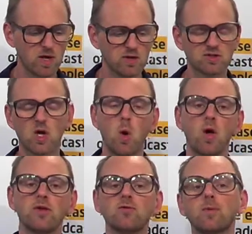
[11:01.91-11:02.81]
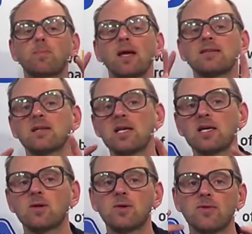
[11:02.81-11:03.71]
So you would basically
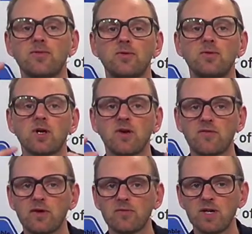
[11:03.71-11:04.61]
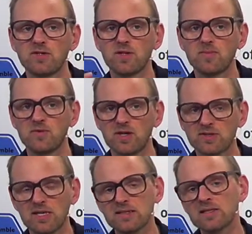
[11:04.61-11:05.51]
go through a configuration
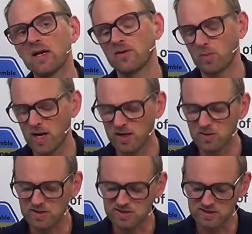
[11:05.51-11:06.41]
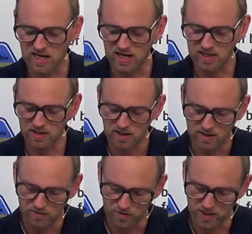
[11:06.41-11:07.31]
process where you assign
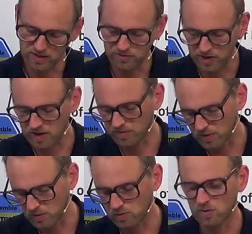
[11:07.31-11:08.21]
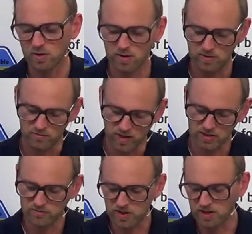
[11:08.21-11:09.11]
red, green, blue,
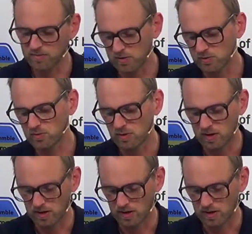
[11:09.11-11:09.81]
gain,